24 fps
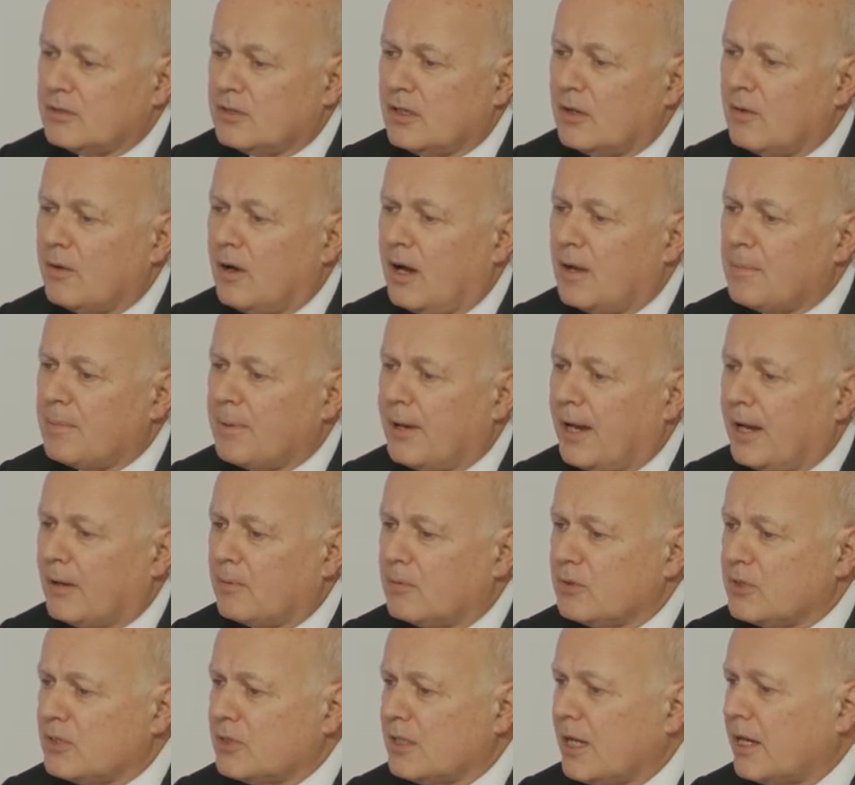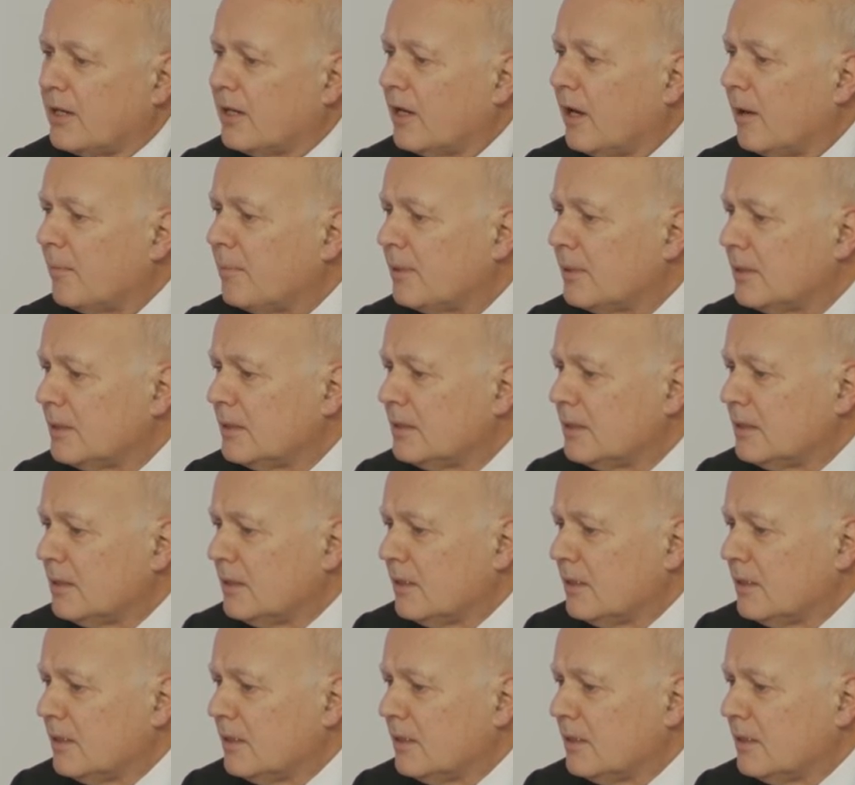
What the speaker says: So IPAC was set up